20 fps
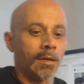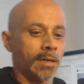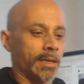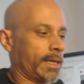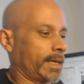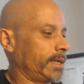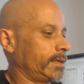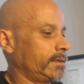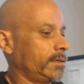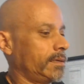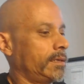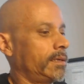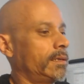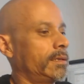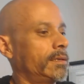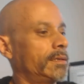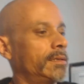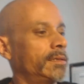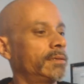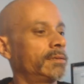Okay,
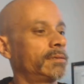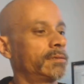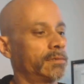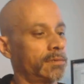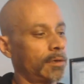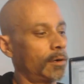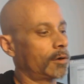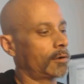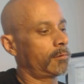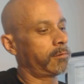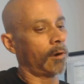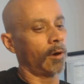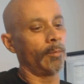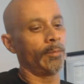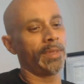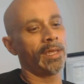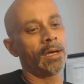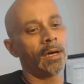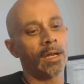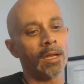don't quote
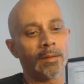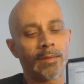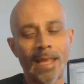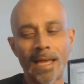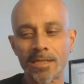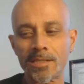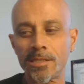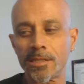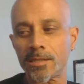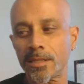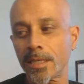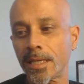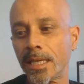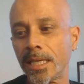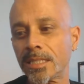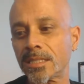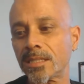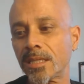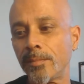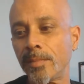me on it. That's just a
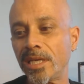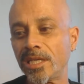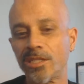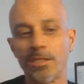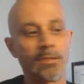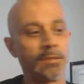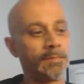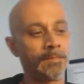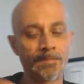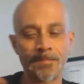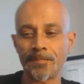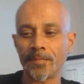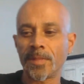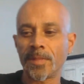guesstimation.